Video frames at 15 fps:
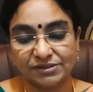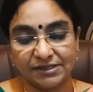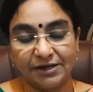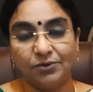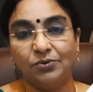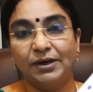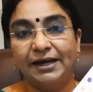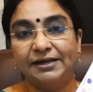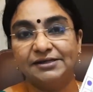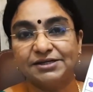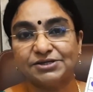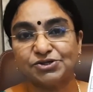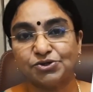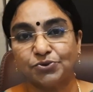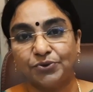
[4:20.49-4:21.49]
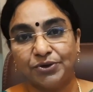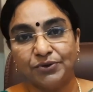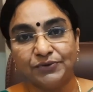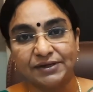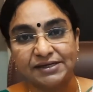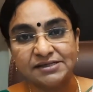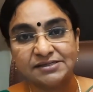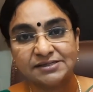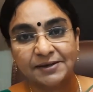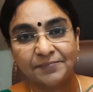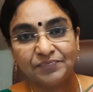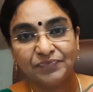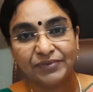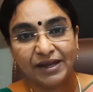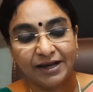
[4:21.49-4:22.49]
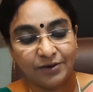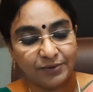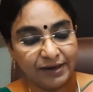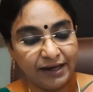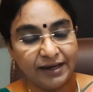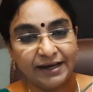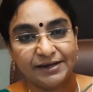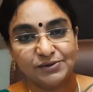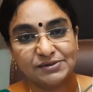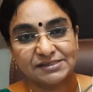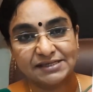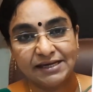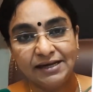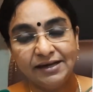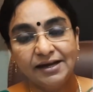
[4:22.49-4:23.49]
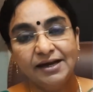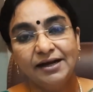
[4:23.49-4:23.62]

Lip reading: Now I'll just show you this. Okay, can you see